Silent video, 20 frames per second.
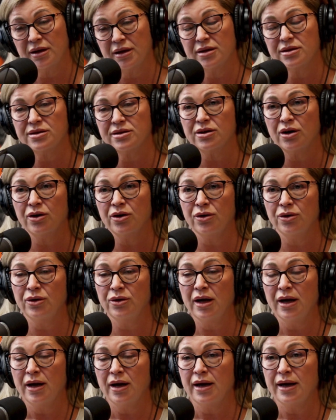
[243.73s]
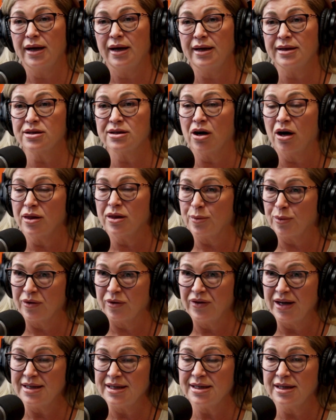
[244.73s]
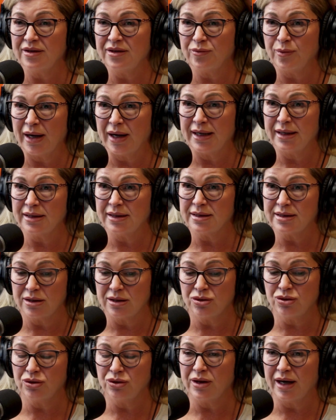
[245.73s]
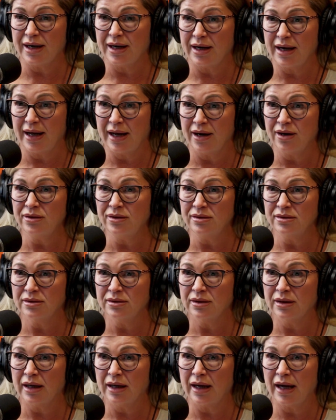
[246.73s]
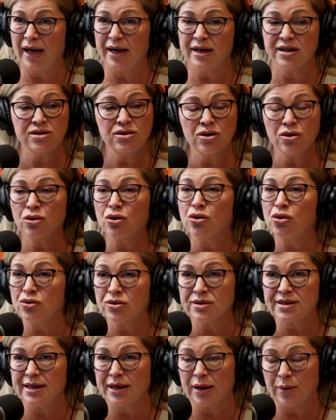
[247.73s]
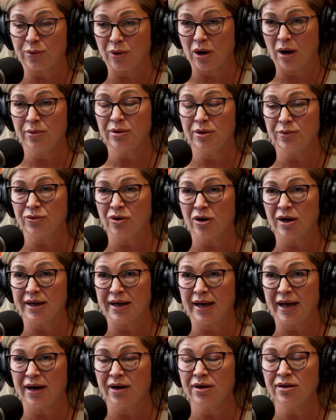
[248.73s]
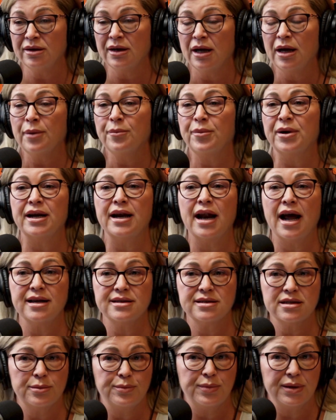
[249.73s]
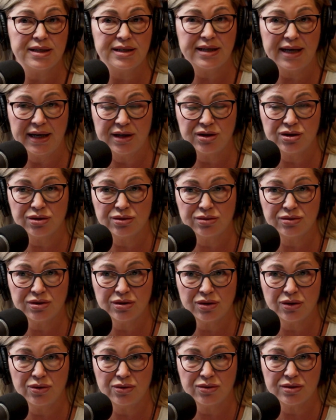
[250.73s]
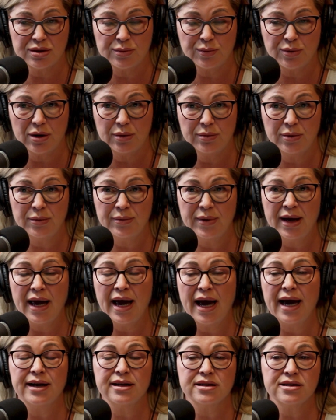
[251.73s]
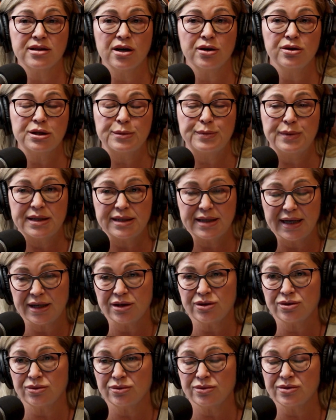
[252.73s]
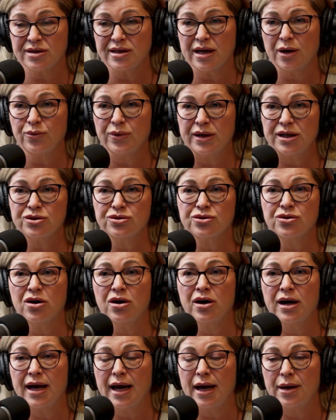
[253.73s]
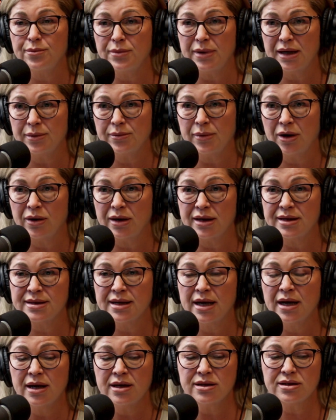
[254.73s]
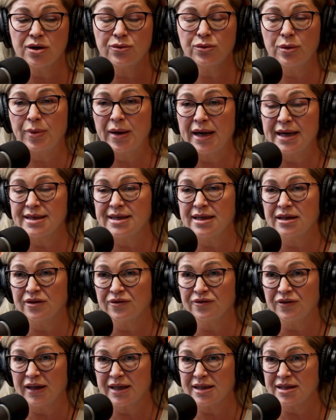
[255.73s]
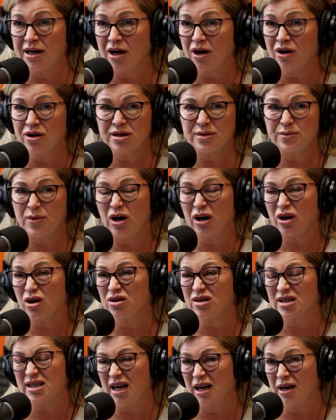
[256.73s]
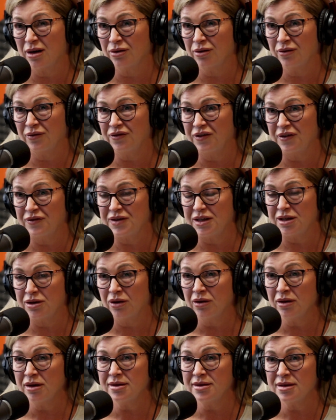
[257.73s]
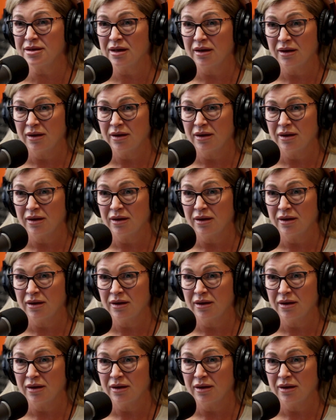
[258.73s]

So it's either preventative maintenance and do that now, and it's not causing a problem right now, but it has the potential to cause a problem, and it's those potentials that we try and minimise. So replacing the flexi hose might cost $150.